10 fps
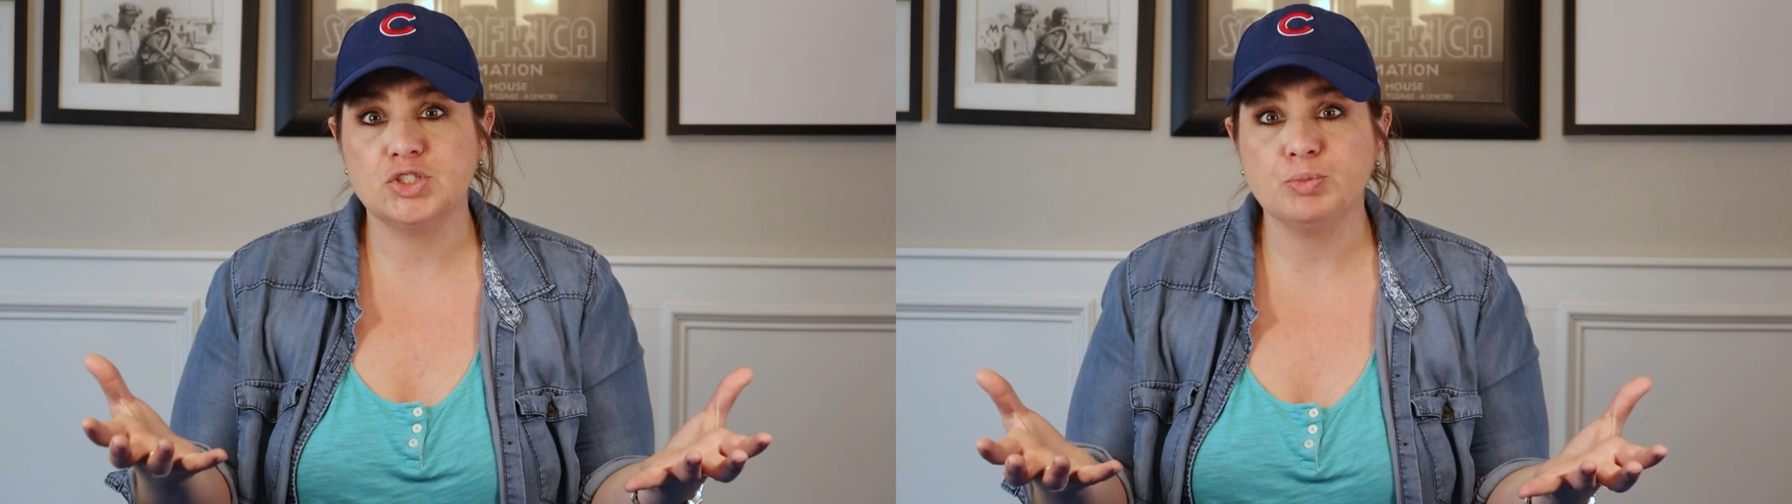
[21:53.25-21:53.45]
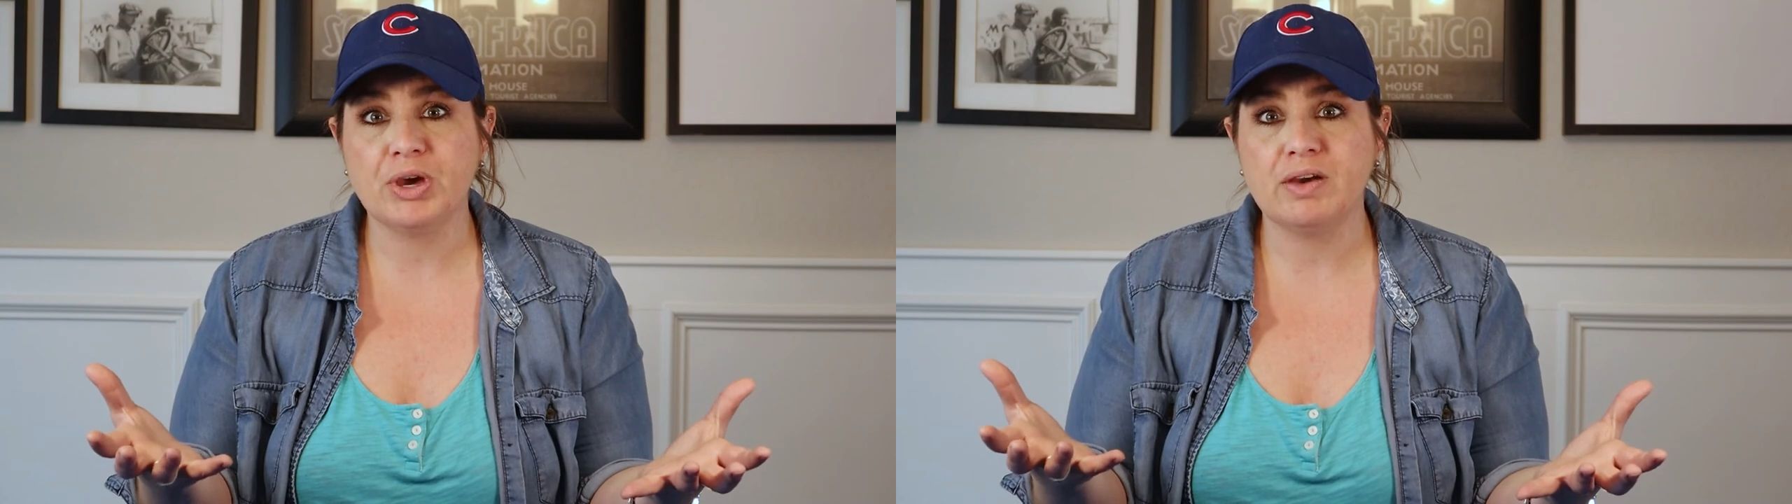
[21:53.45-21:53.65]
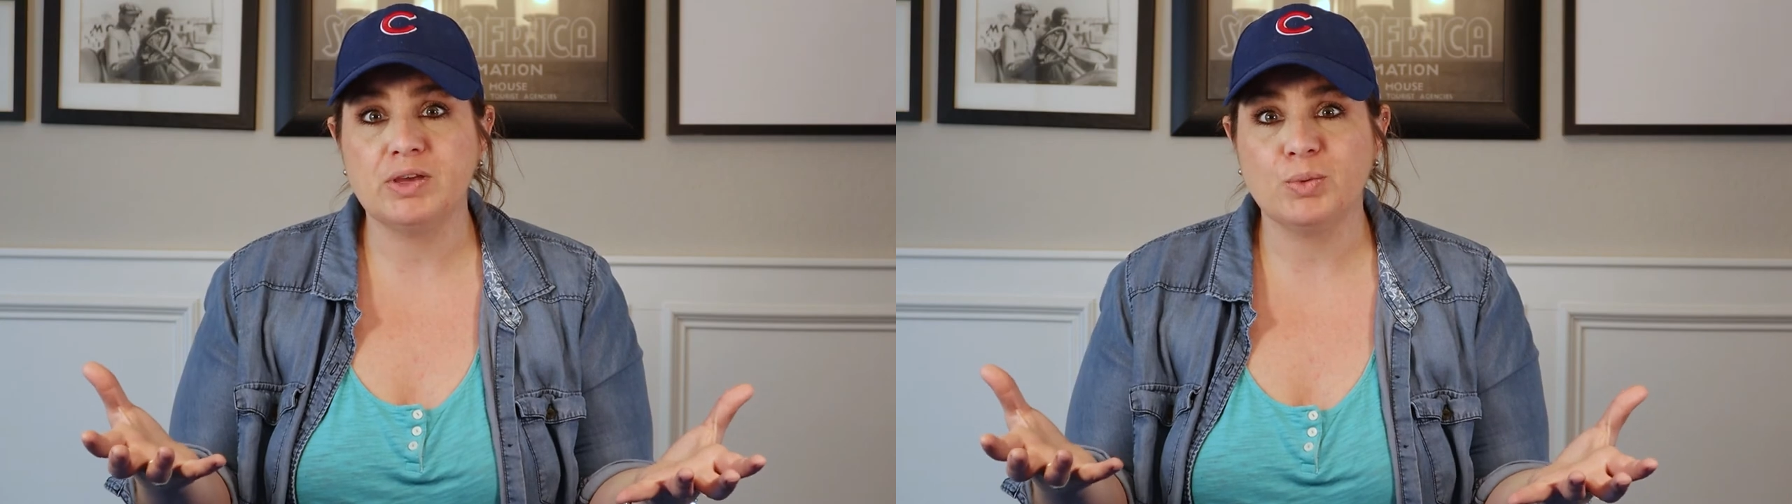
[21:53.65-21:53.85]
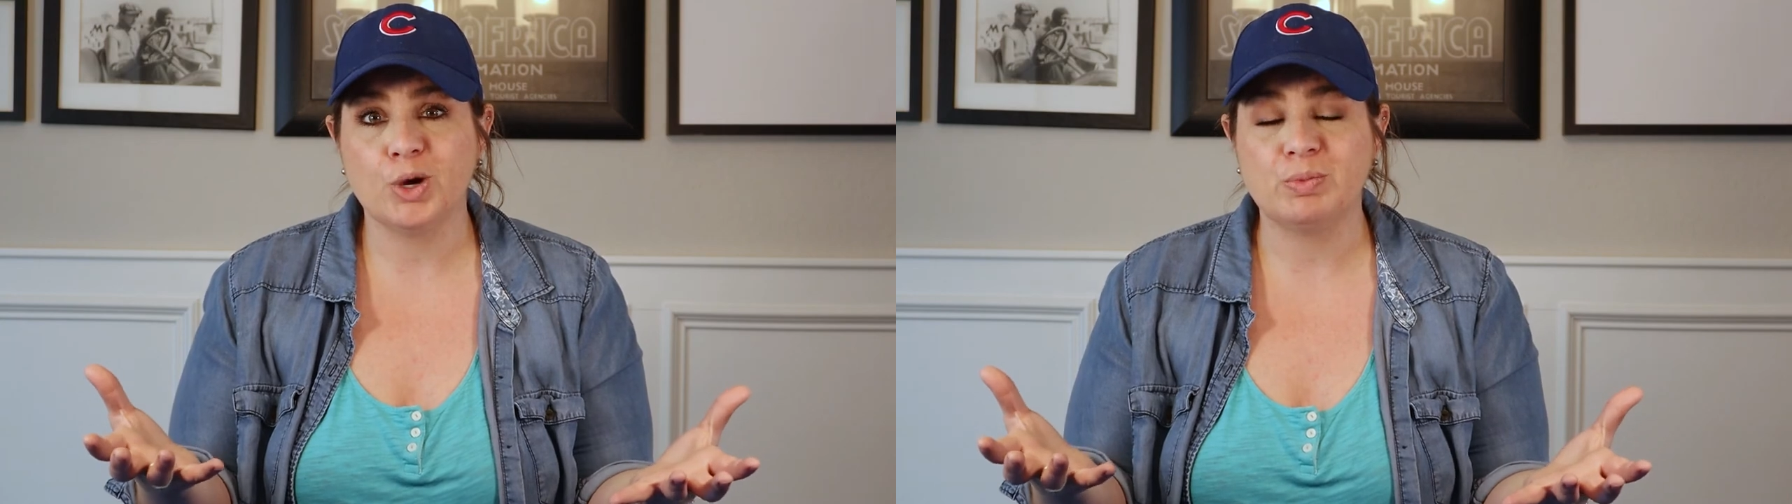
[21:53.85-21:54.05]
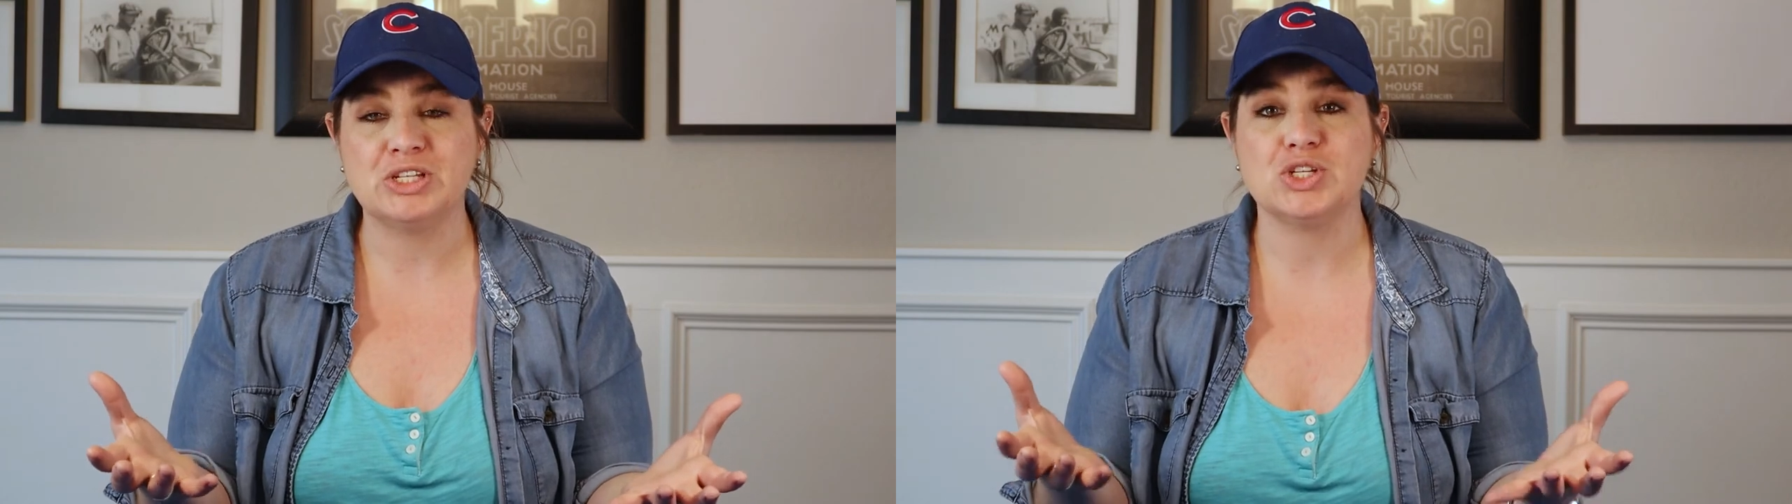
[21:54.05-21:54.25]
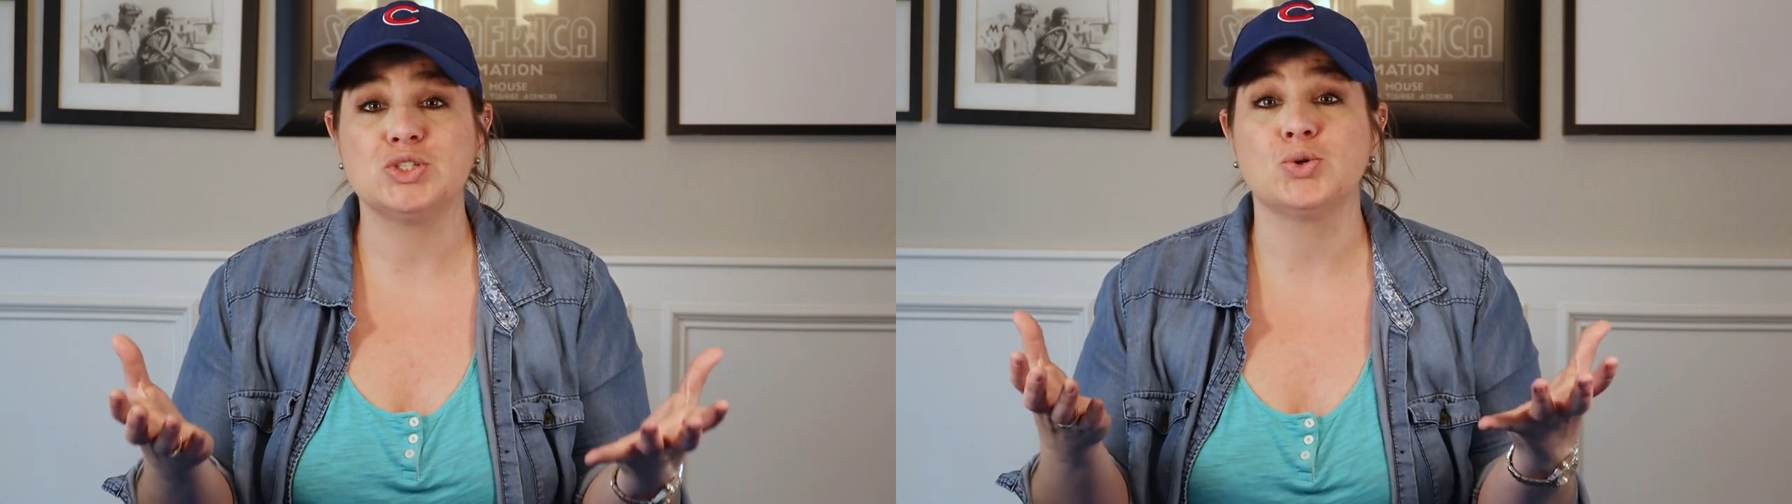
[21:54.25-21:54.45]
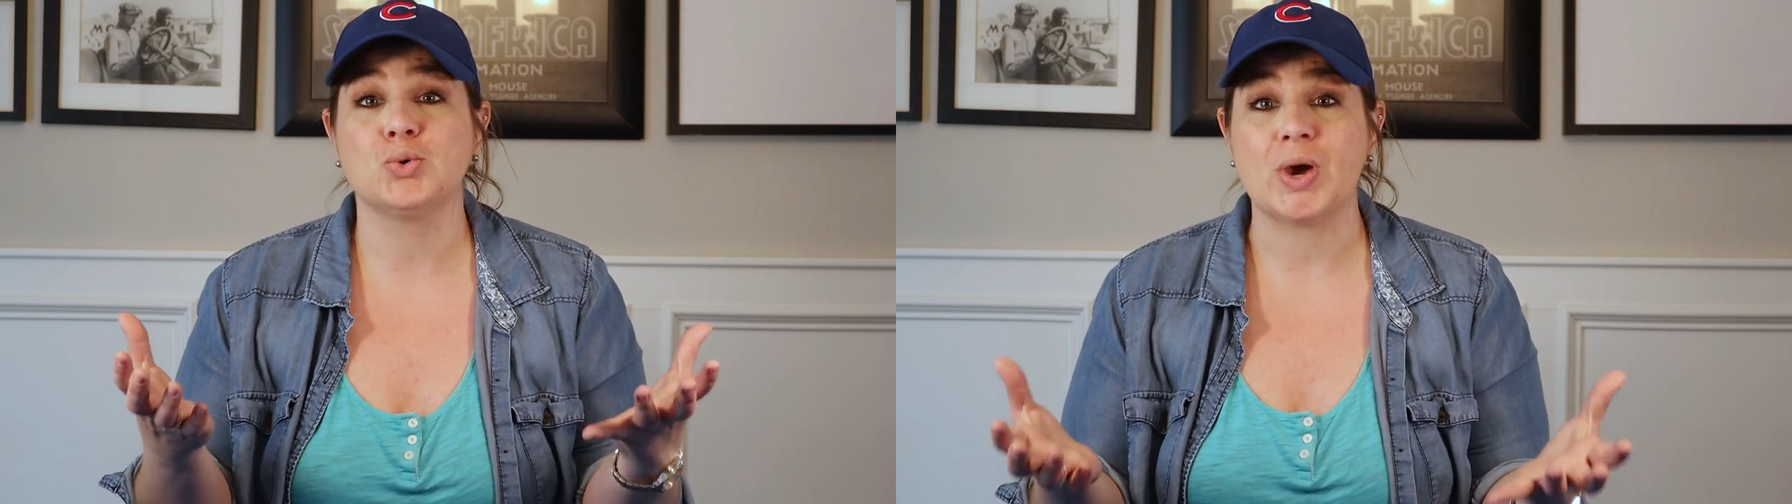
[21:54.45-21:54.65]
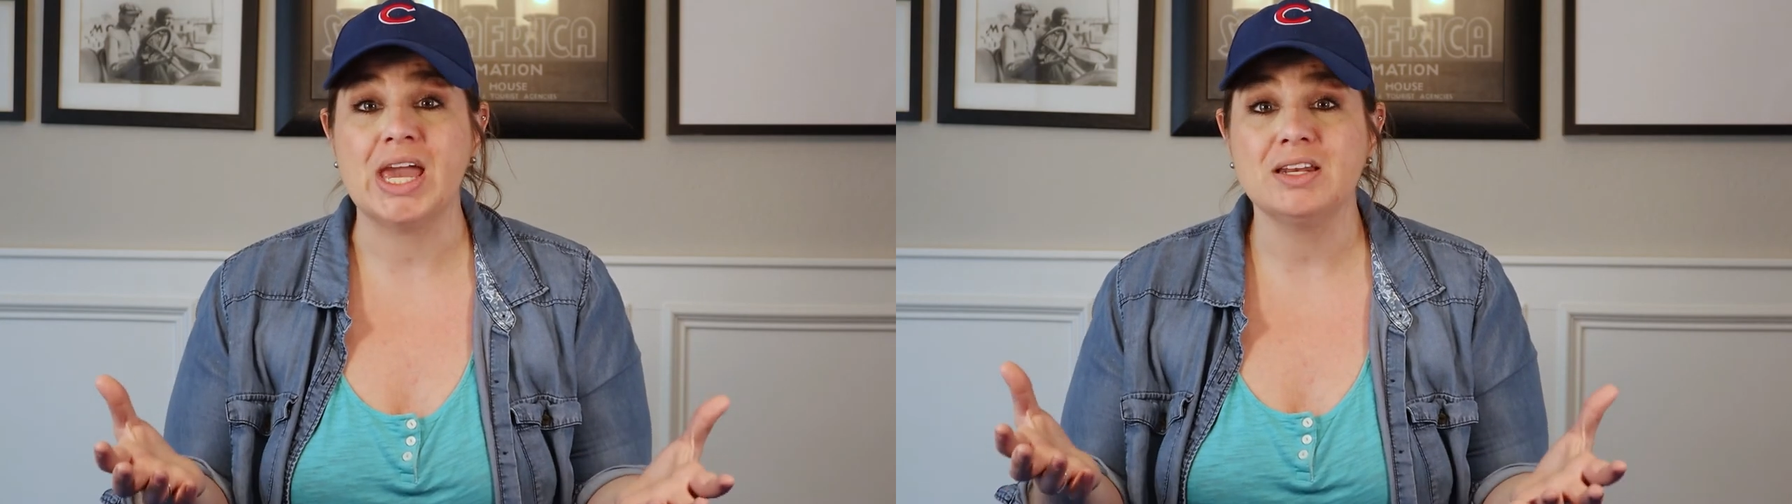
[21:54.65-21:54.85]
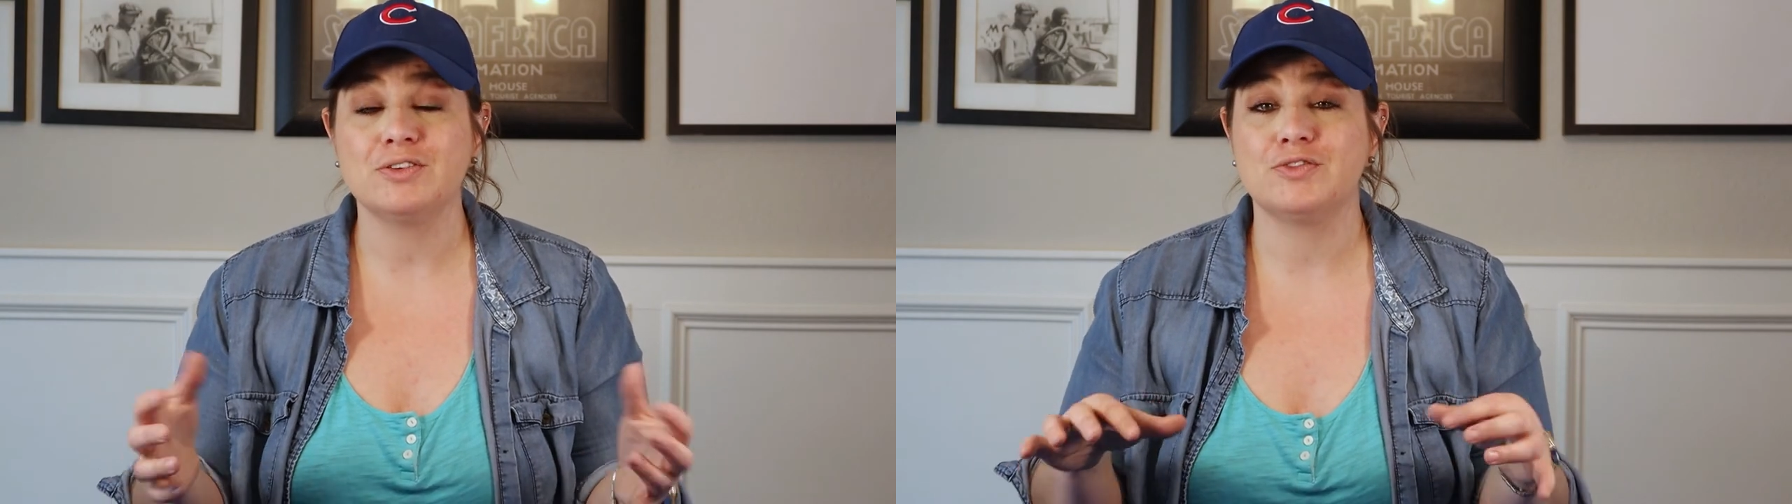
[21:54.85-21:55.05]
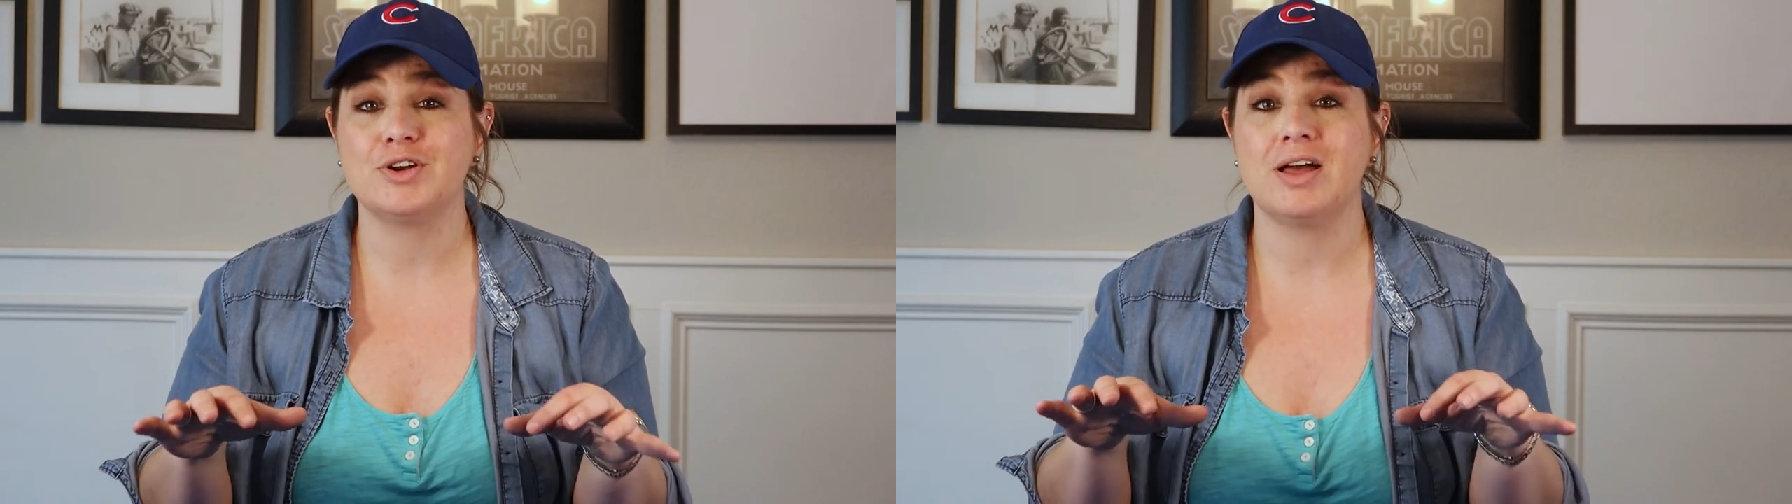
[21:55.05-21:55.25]
super heavy workbench is
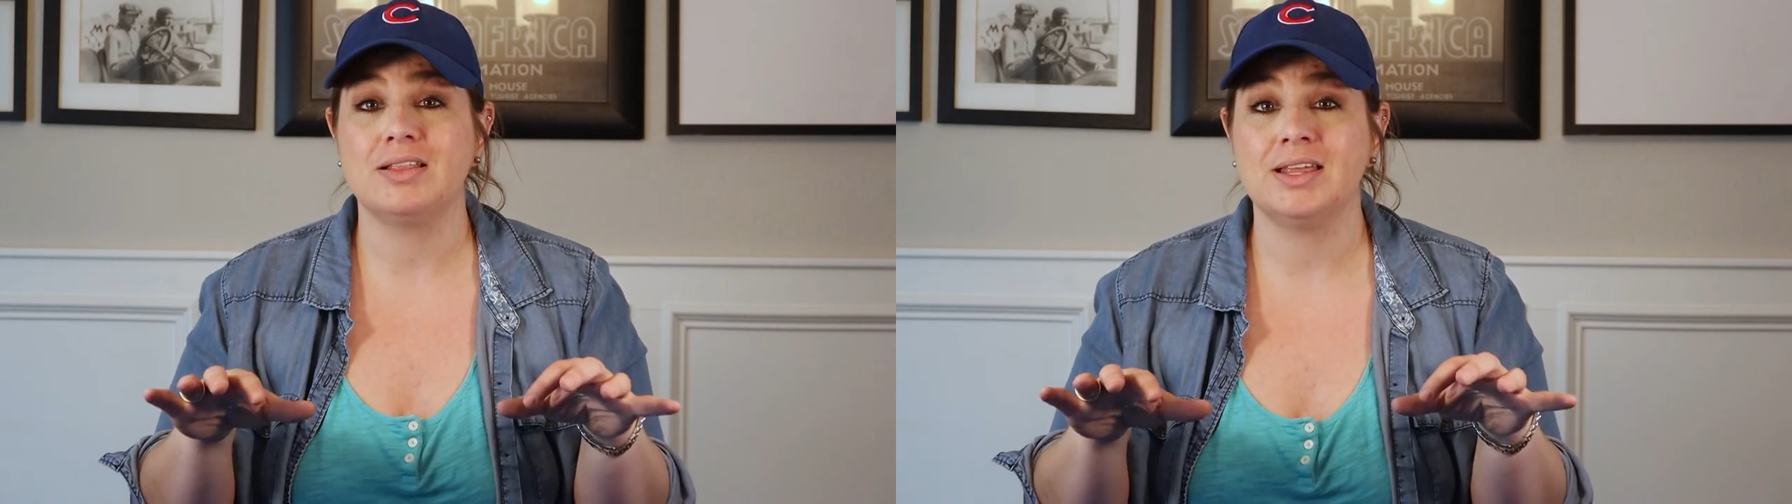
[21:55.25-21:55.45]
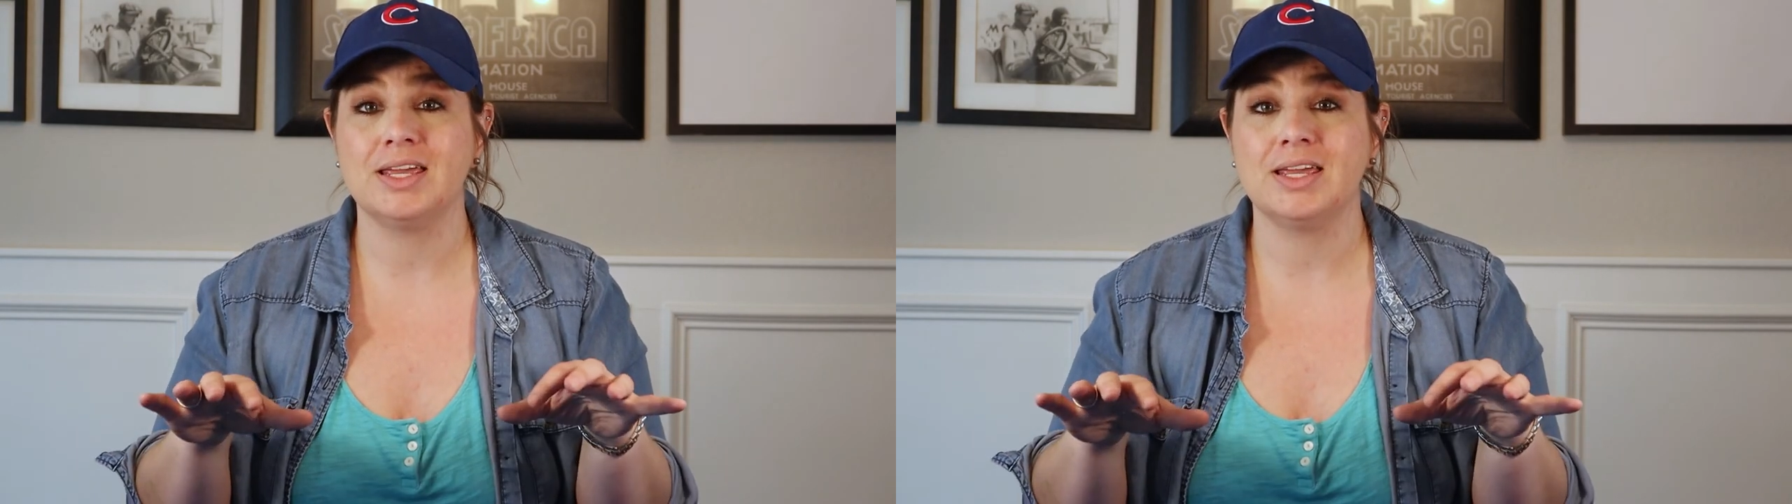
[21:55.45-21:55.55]
great for not